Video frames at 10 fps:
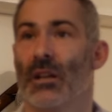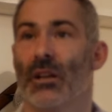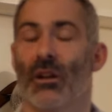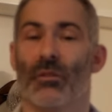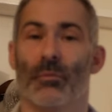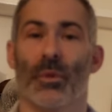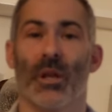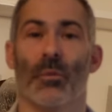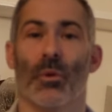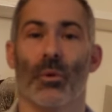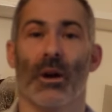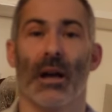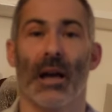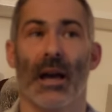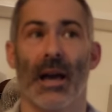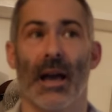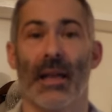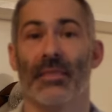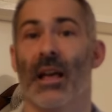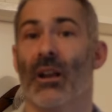you know, people
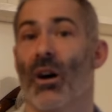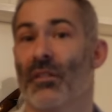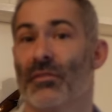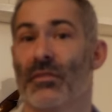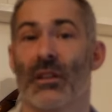end their life.